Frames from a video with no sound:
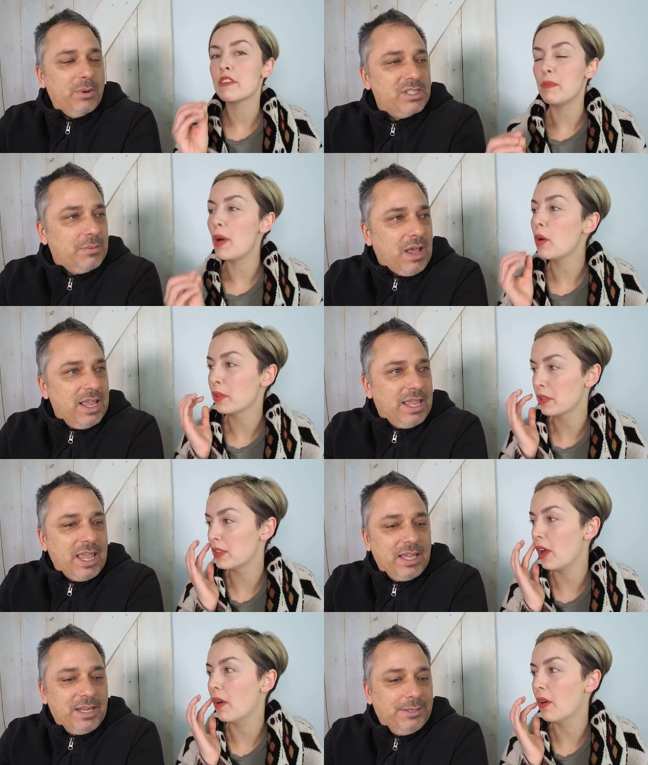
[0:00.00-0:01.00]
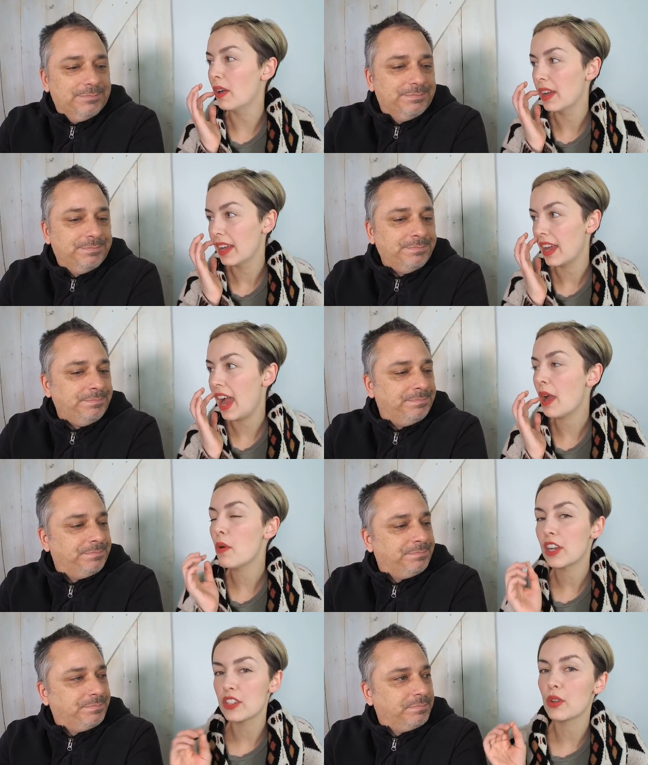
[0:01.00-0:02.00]
Speaker 1: They want of some both, eye candy.
Speaker 2: I
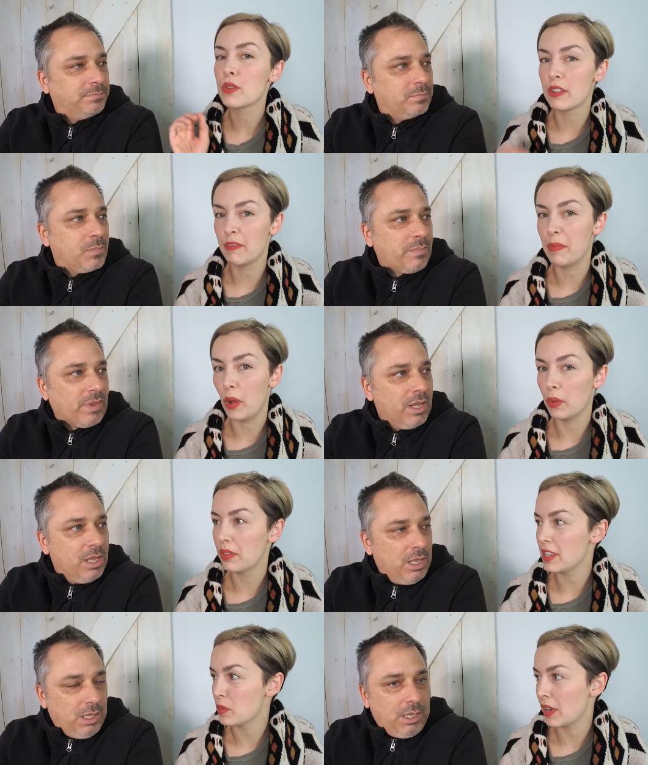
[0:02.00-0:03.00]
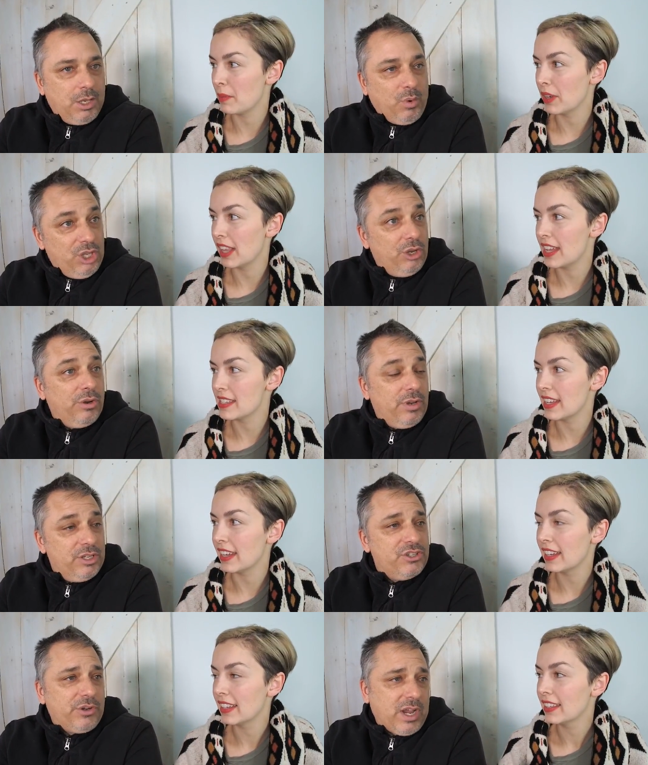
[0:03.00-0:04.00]
want a dose of both, is what I'm
Speaker 1: realizing. Well, your
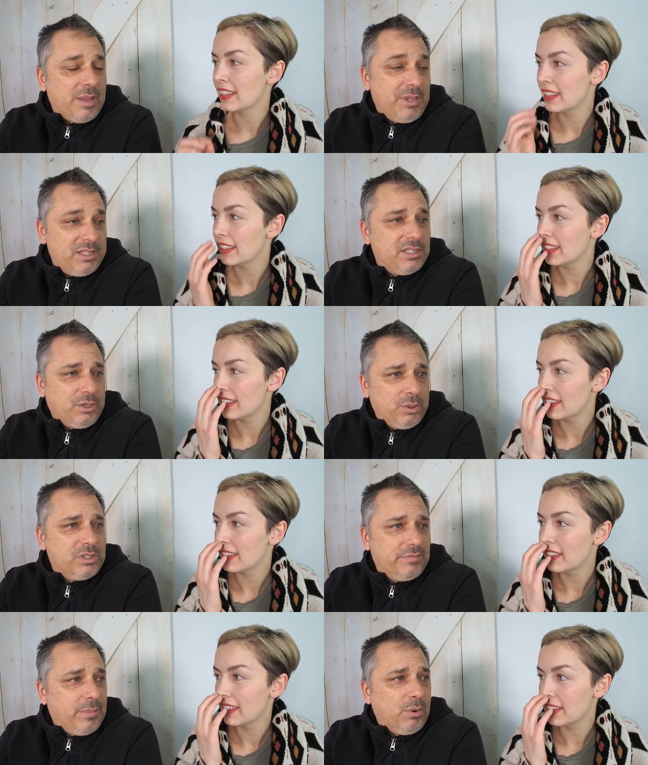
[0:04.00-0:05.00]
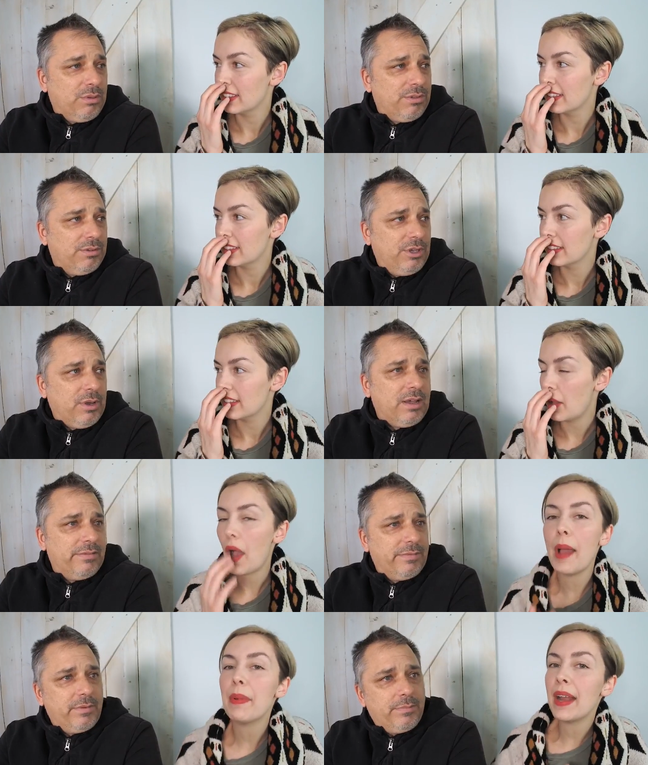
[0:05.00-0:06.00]
Instagram is a dose of both. You
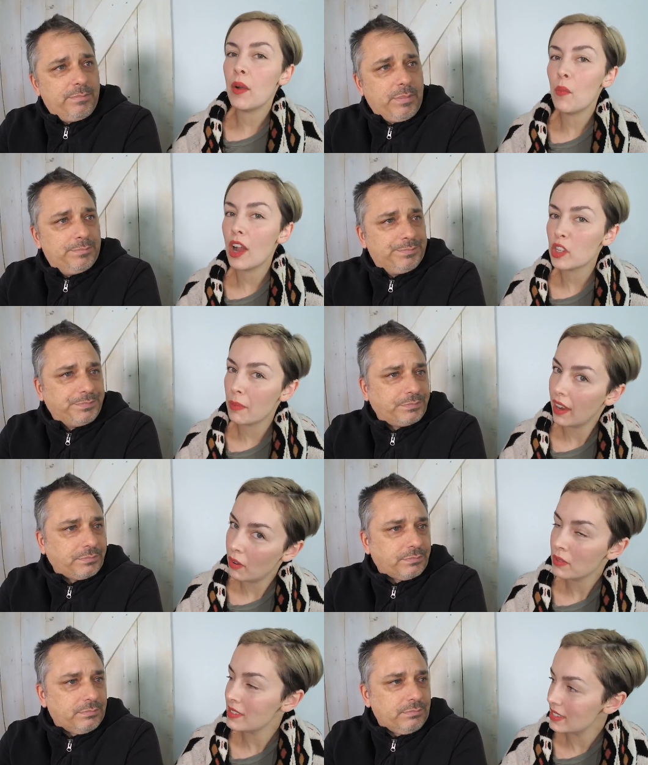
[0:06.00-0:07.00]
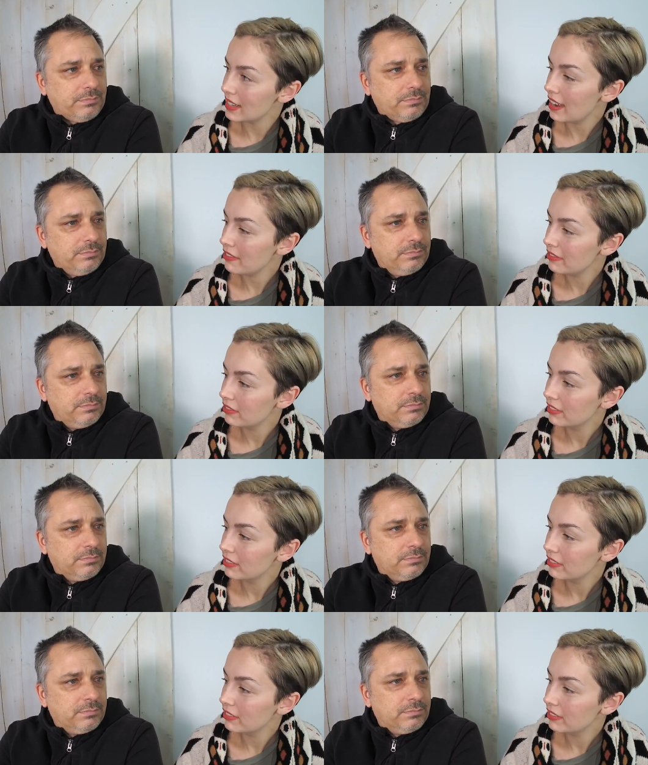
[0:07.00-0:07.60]
have.
Speaker 2: I don't watch my own stuff.